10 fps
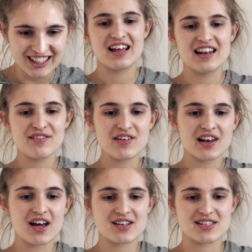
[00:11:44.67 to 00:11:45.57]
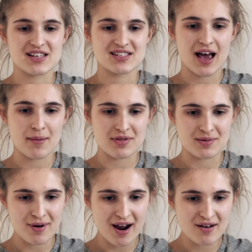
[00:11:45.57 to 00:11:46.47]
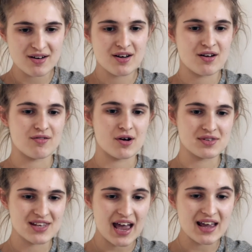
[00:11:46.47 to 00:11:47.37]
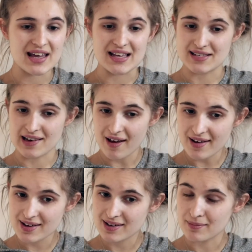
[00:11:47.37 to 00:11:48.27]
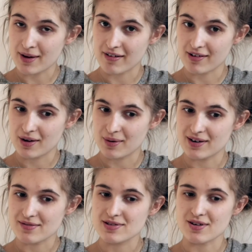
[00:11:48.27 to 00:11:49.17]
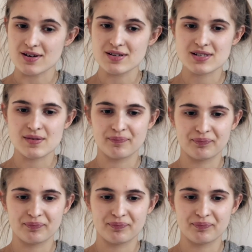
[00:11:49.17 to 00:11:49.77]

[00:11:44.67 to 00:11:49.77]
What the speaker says: Olivia Lux as Tabitha Brown, Rose is like Mary Queen of Scots,